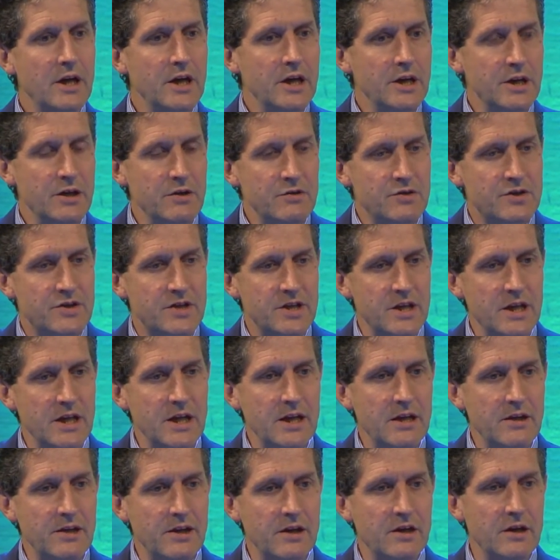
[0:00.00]
You
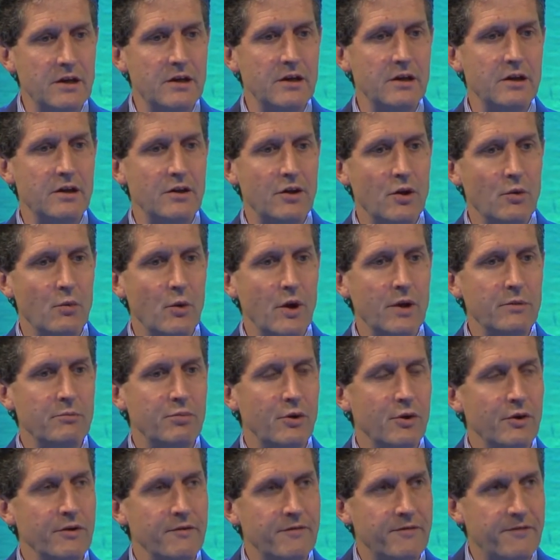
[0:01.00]
see the
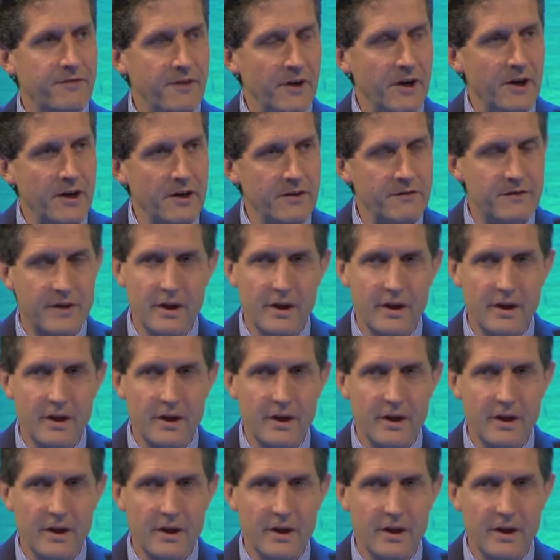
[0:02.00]
1.5,